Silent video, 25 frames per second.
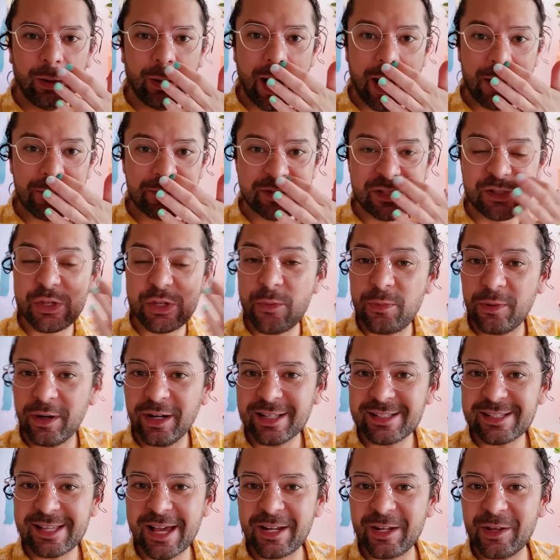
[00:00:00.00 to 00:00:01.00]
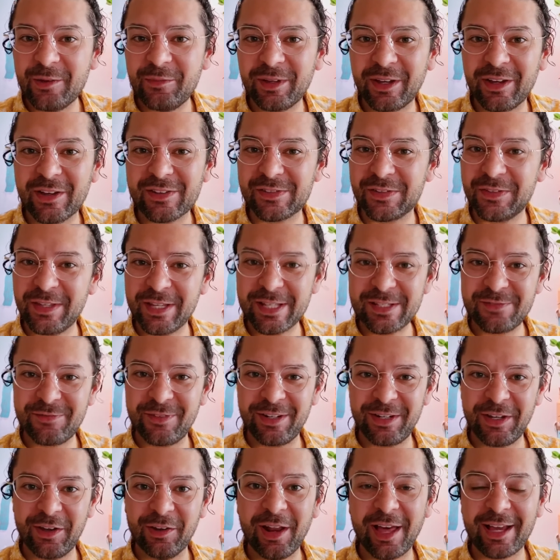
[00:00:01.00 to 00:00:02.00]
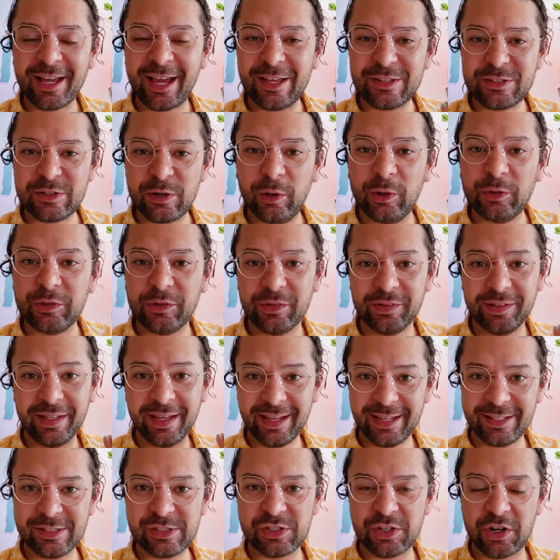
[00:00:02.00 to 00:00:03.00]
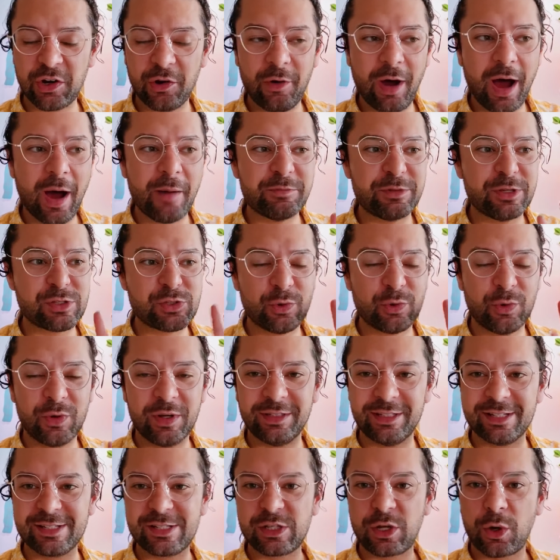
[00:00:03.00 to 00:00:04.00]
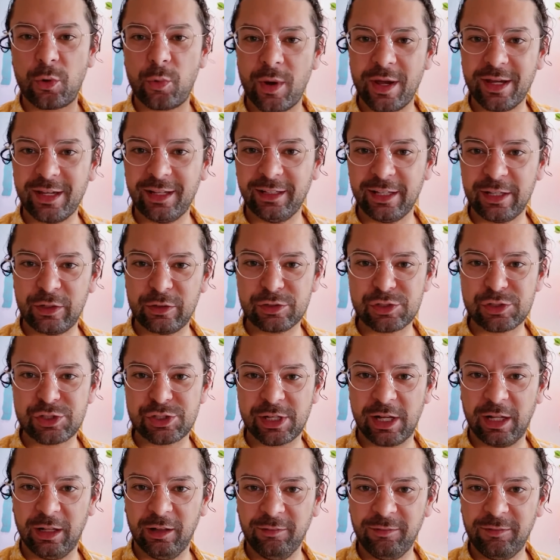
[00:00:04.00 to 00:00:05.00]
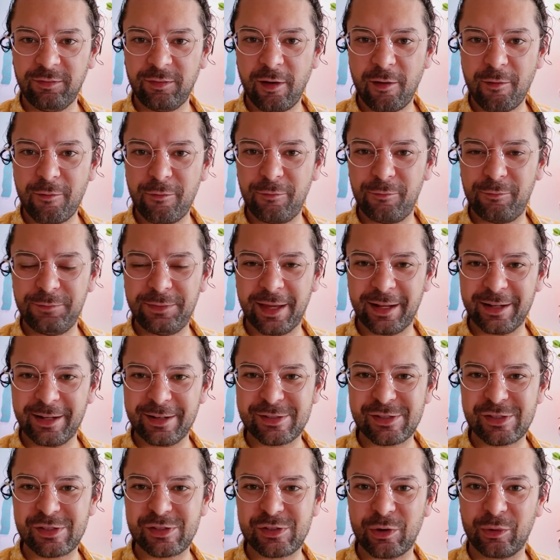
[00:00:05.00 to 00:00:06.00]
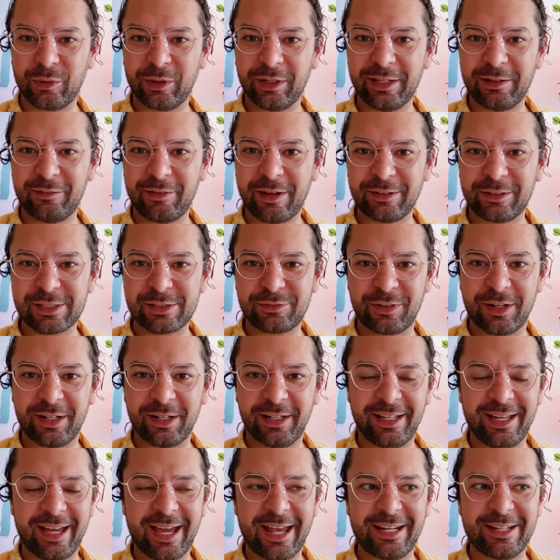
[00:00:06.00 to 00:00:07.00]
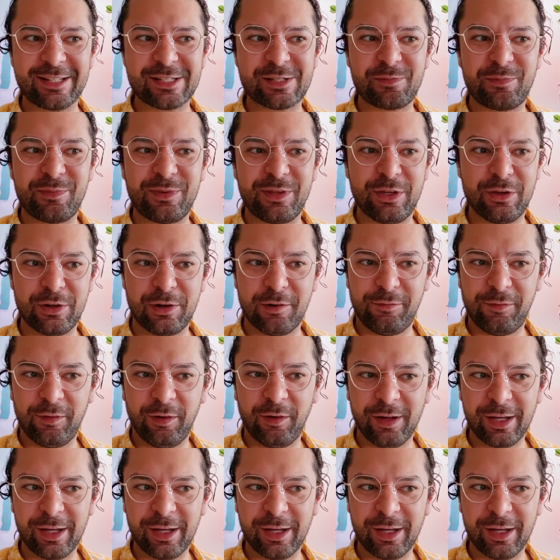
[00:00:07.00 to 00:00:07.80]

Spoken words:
I'm super excited because in this video, like I told you in the intro, I'm just doing this quick little shelf that is totally renters friendly and it's beautiful.